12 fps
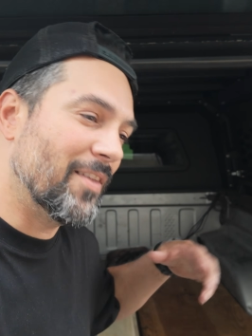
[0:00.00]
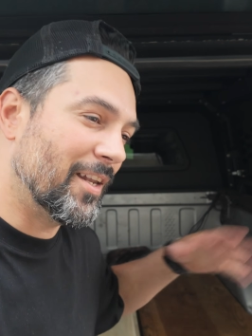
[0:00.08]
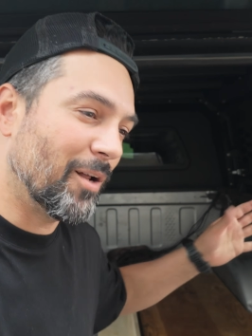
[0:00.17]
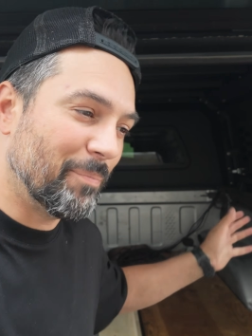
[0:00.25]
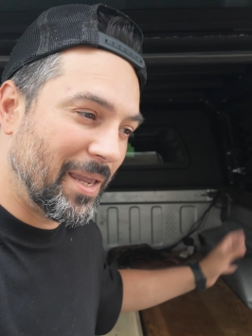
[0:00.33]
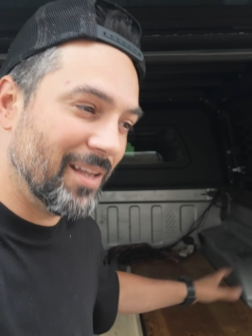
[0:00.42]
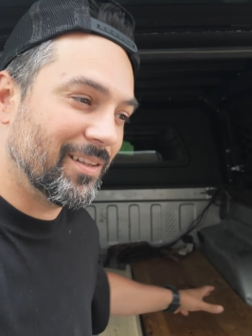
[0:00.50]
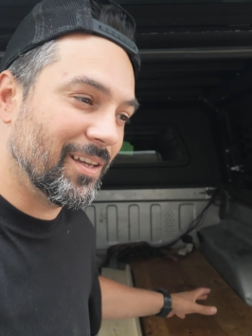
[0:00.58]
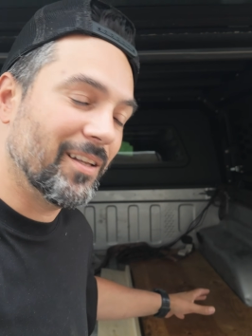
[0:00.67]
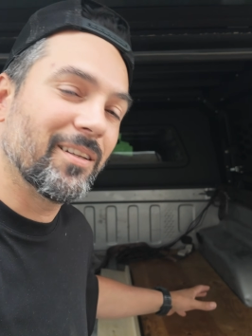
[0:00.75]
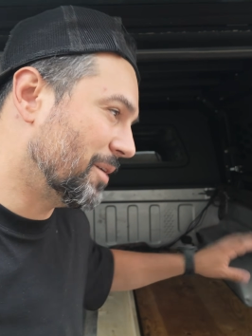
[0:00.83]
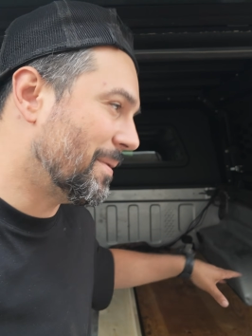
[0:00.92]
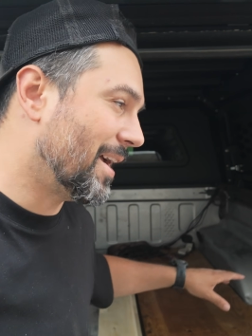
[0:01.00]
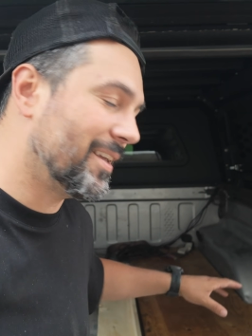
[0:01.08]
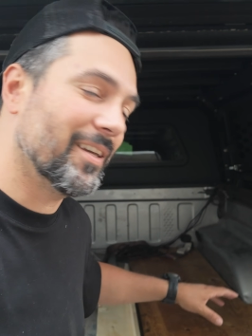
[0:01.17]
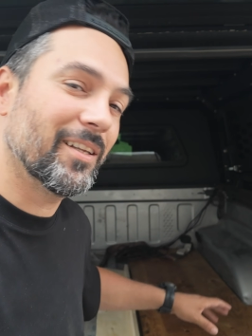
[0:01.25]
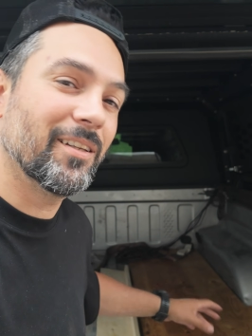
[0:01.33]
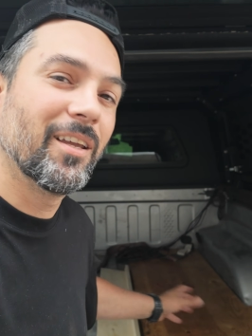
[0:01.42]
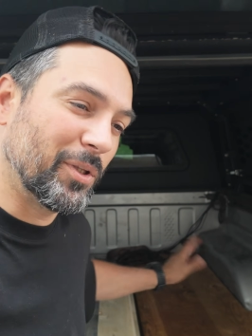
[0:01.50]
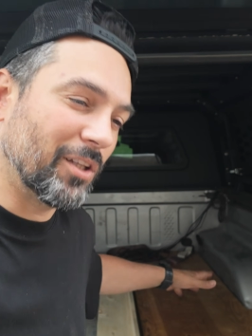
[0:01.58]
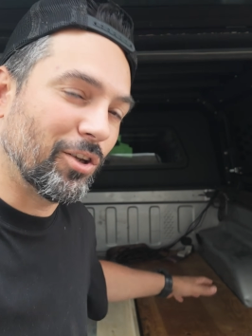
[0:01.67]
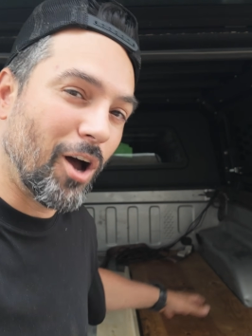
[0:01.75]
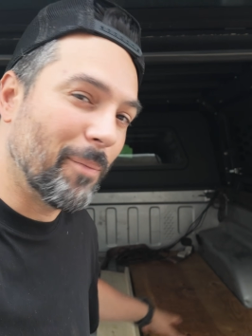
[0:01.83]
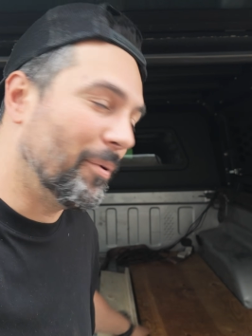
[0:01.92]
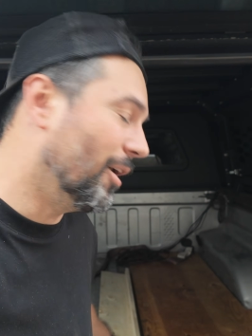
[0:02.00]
then I'll paint it, put it back in, put the top